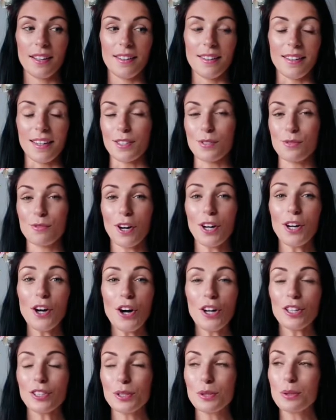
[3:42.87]
yes, I
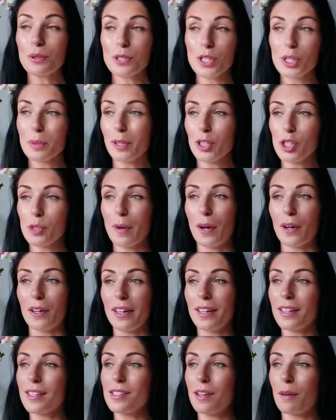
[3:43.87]
can't talk too much about
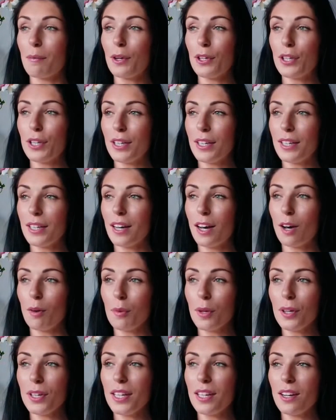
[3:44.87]
it because I'm only
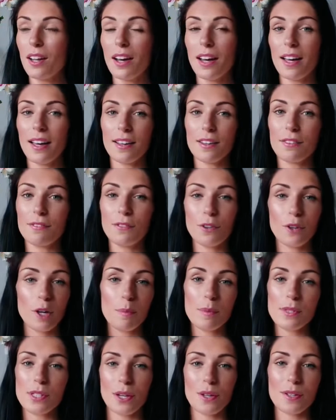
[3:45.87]
like 4
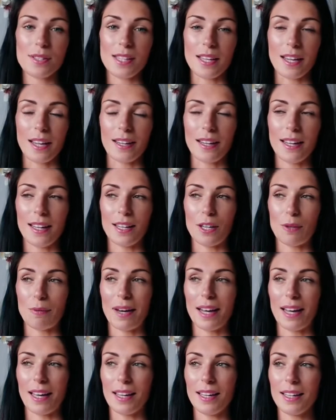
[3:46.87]
episodes in
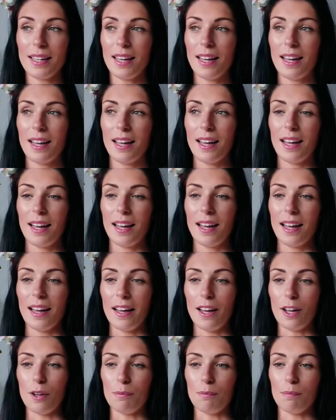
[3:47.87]
anyway,
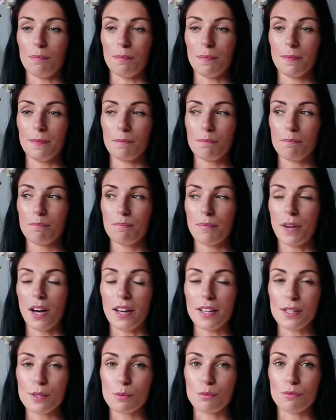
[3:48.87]

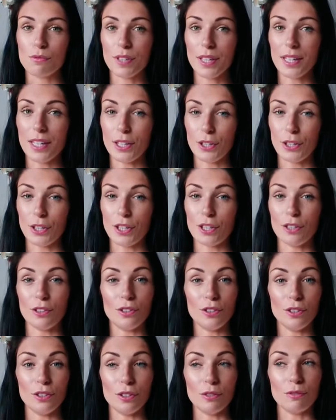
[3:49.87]
but it's really good.
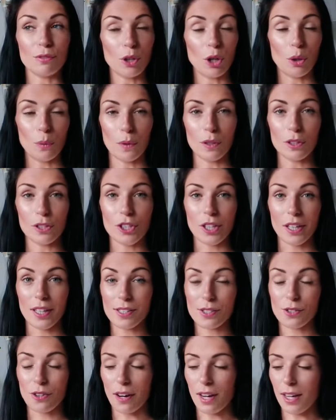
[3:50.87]
You've got to watch it,
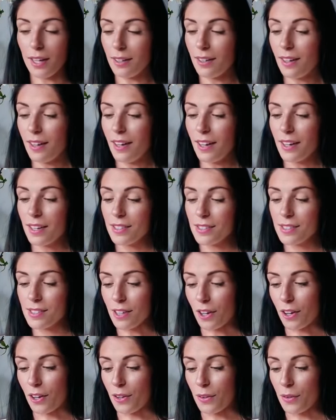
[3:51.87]
it's great.
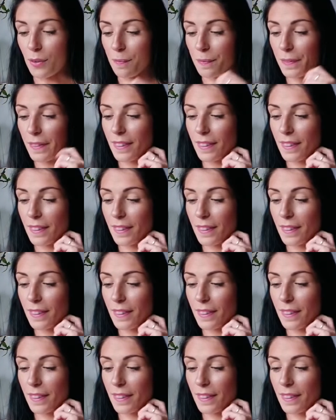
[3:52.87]
So